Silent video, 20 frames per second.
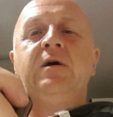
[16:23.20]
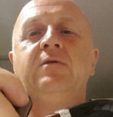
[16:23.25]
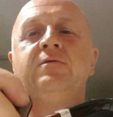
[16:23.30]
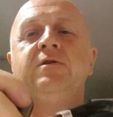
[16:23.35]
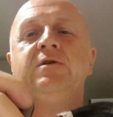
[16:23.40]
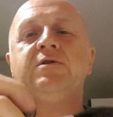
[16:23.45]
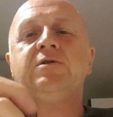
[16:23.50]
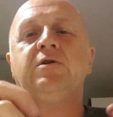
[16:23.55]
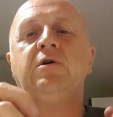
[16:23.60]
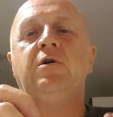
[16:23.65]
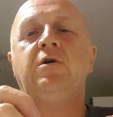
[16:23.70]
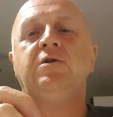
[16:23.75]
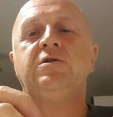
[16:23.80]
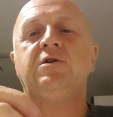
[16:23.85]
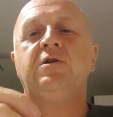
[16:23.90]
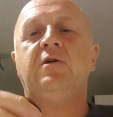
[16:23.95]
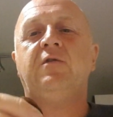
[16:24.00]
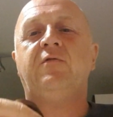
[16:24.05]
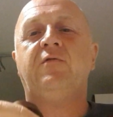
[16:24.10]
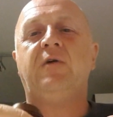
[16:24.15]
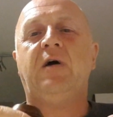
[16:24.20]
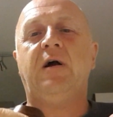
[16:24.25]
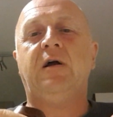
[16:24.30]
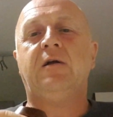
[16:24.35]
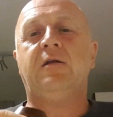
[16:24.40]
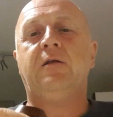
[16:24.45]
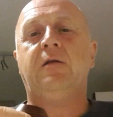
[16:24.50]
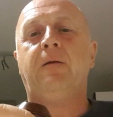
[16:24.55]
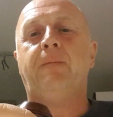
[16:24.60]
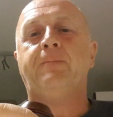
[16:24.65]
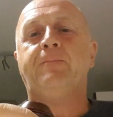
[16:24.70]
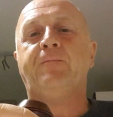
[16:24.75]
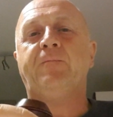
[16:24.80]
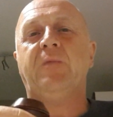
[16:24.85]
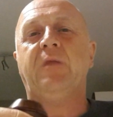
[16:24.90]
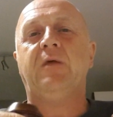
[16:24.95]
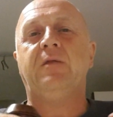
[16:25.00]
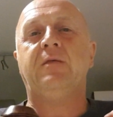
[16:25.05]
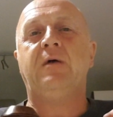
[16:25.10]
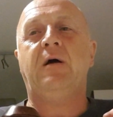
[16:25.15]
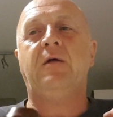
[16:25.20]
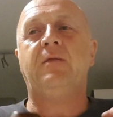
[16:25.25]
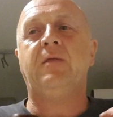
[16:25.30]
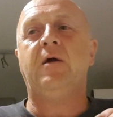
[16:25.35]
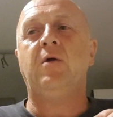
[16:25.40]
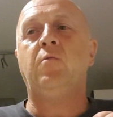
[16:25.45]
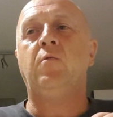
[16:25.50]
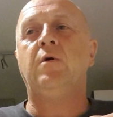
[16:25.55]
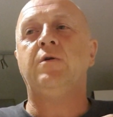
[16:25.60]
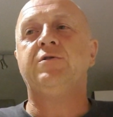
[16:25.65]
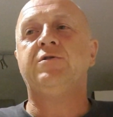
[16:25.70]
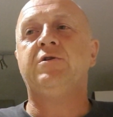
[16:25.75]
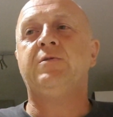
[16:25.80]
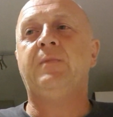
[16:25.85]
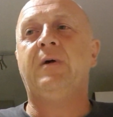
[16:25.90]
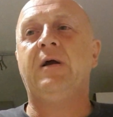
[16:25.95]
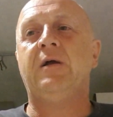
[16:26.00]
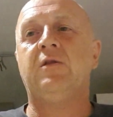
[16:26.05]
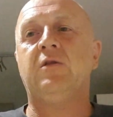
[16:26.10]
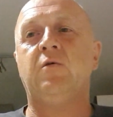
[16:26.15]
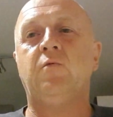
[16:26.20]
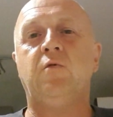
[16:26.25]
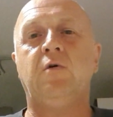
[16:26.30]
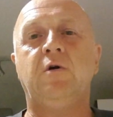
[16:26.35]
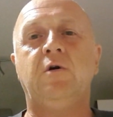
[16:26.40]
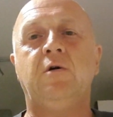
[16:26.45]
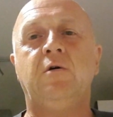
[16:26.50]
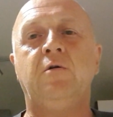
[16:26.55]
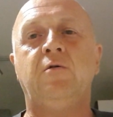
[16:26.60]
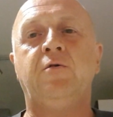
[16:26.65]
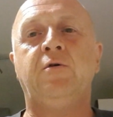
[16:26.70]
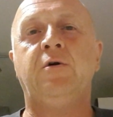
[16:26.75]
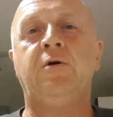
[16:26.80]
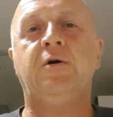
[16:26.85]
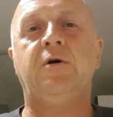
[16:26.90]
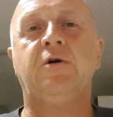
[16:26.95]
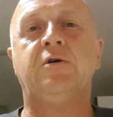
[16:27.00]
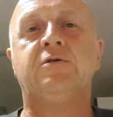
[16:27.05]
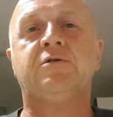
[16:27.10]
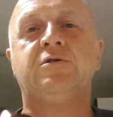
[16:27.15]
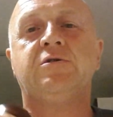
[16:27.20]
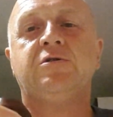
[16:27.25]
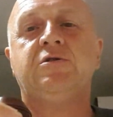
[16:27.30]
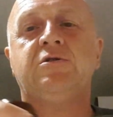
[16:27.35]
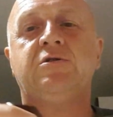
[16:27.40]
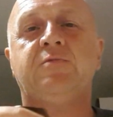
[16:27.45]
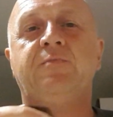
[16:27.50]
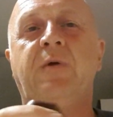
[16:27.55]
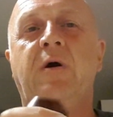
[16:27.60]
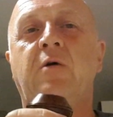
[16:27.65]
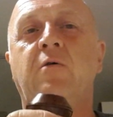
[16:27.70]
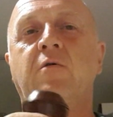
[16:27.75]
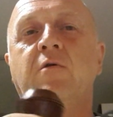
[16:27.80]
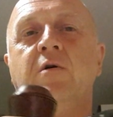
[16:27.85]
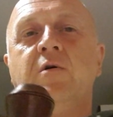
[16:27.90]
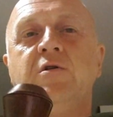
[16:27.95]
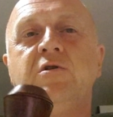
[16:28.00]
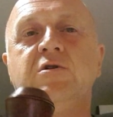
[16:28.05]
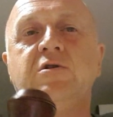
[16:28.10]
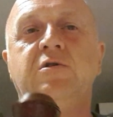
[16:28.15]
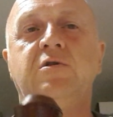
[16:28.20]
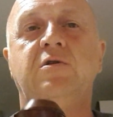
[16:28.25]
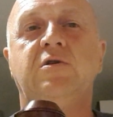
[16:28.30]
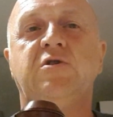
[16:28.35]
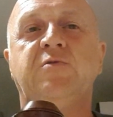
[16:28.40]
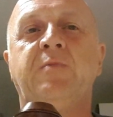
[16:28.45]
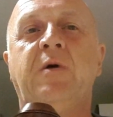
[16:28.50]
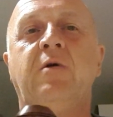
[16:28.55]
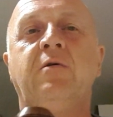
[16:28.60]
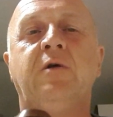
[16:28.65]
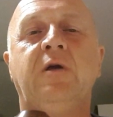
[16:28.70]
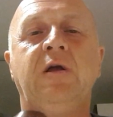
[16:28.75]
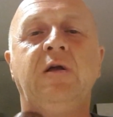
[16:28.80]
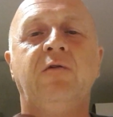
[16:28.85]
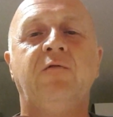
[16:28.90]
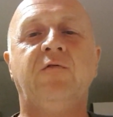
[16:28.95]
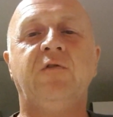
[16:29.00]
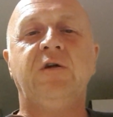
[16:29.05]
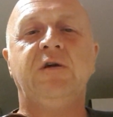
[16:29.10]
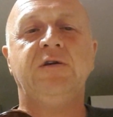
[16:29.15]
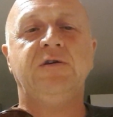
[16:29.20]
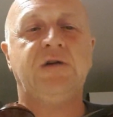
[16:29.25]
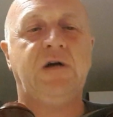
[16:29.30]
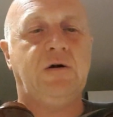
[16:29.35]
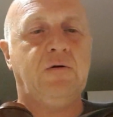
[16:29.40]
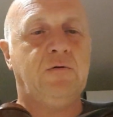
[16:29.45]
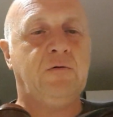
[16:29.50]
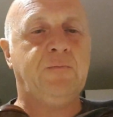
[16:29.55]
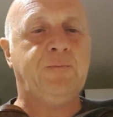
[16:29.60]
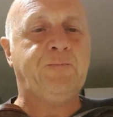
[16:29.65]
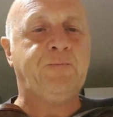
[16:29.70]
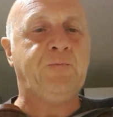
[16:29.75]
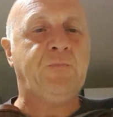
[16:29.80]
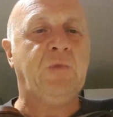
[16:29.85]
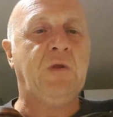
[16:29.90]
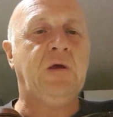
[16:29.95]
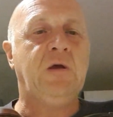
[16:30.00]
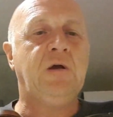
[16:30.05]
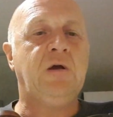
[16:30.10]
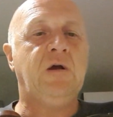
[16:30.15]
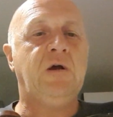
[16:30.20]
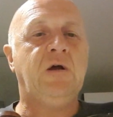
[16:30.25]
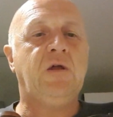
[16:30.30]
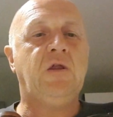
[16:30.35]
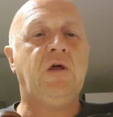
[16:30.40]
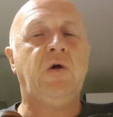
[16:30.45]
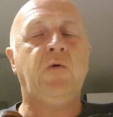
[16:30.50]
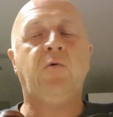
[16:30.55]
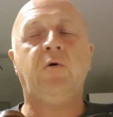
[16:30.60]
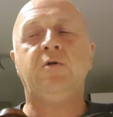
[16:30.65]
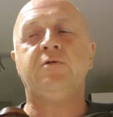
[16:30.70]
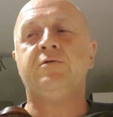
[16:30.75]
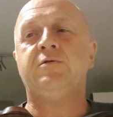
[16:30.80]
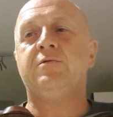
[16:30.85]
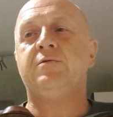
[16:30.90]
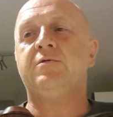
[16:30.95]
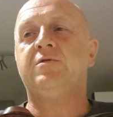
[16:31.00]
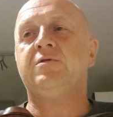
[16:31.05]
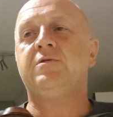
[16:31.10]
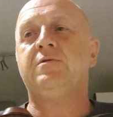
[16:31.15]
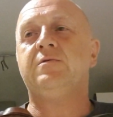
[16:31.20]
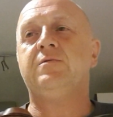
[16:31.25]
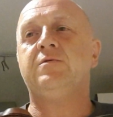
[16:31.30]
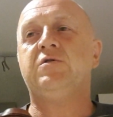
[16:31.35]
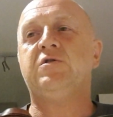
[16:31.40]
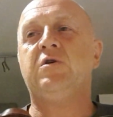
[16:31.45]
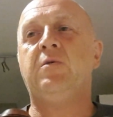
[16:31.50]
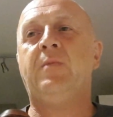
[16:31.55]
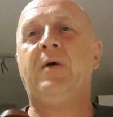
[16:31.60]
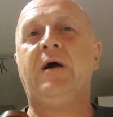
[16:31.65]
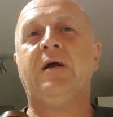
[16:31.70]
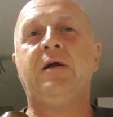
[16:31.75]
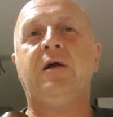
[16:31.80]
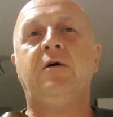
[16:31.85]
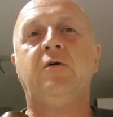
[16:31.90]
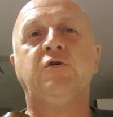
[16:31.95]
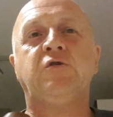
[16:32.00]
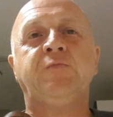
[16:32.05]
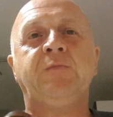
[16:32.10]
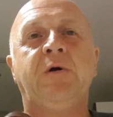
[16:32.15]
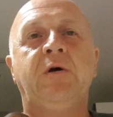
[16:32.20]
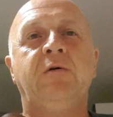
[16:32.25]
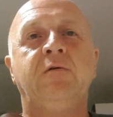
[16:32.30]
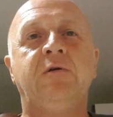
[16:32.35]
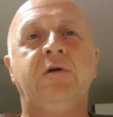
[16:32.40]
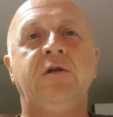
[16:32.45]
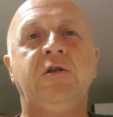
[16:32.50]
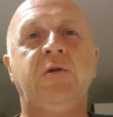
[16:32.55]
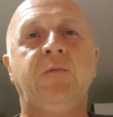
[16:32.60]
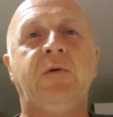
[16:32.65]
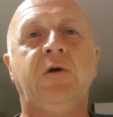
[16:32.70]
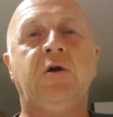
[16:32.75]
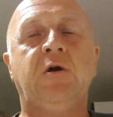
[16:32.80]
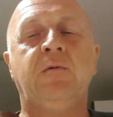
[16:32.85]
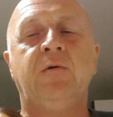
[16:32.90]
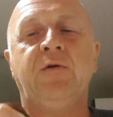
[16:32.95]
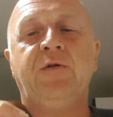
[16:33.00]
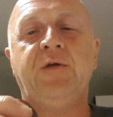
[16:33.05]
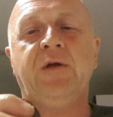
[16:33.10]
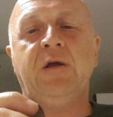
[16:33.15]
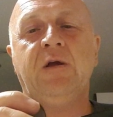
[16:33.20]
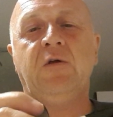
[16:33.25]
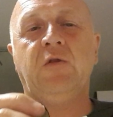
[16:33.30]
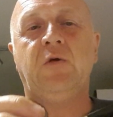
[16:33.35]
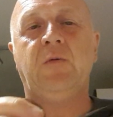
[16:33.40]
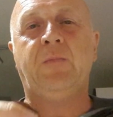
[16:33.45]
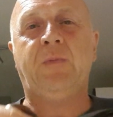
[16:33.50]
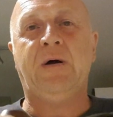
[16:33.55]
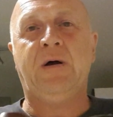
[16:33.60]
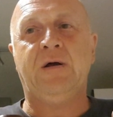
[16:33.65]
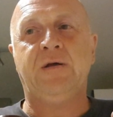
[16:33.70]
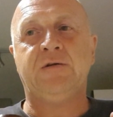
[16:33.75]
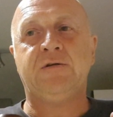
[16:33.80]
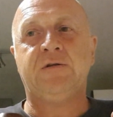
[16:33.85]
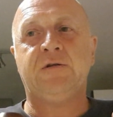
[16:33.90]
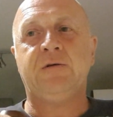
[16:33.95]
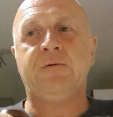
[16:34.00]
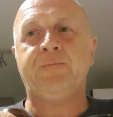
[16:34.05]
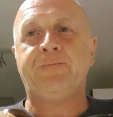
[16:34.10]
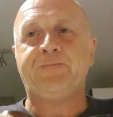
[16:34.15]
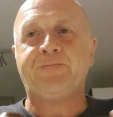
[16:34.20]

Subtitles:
disguise of the fact that they want to make the world a smoking free zone. They want tobacco smoking to become a thing of the past.